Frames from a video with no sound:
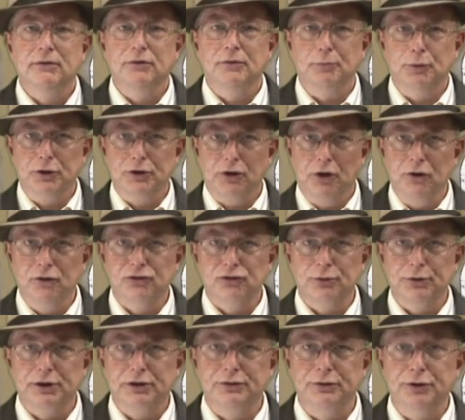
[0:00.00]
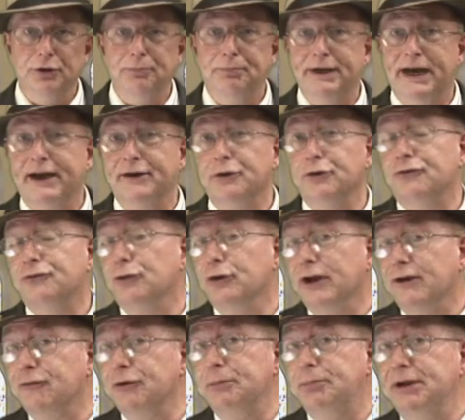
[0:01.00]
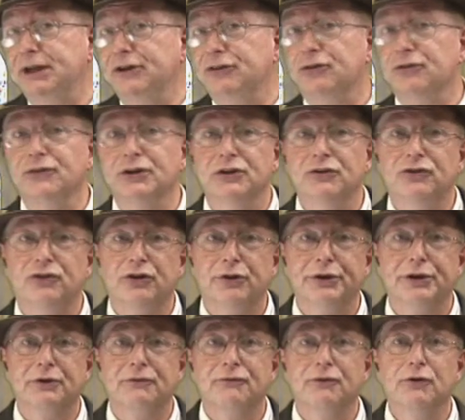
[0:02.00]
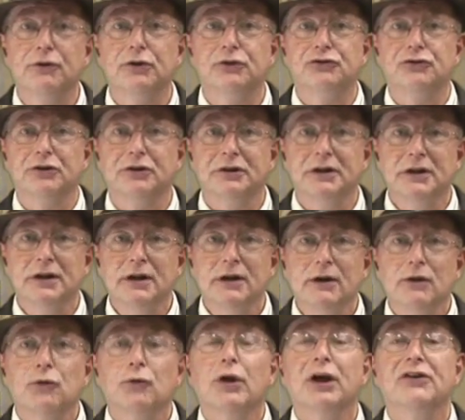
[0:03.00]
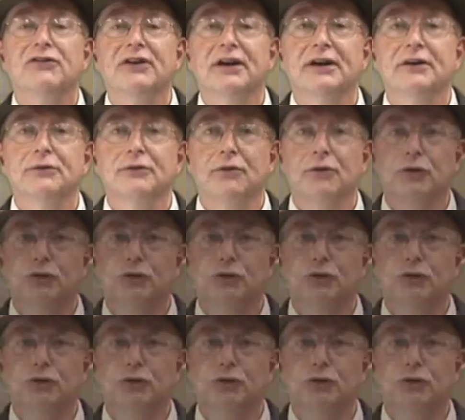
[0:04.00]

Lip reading: The book also included patterns for every piece of interior furniture, right down to